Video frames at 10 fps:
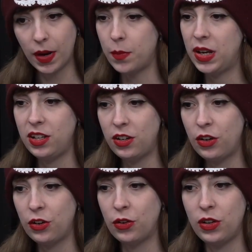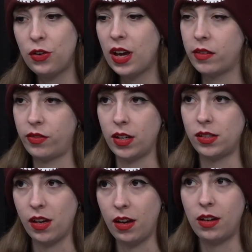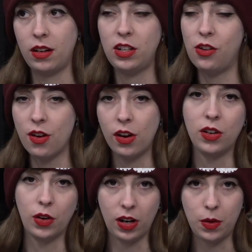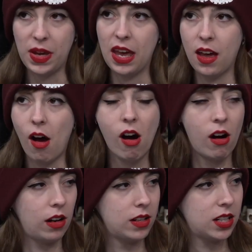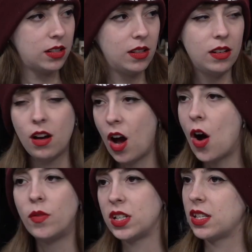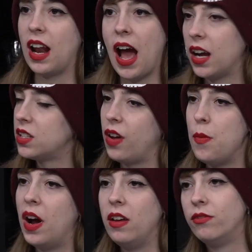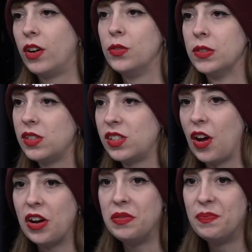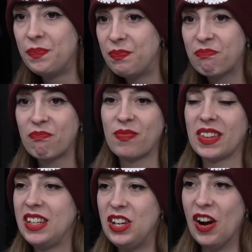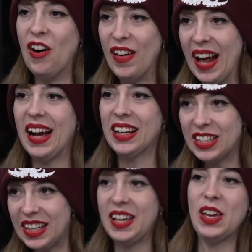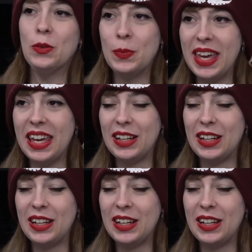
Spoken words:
I mean, you get first turn and you know you're going to be hit hard. I'm just going to activate my invuls, so you can't actually kill me.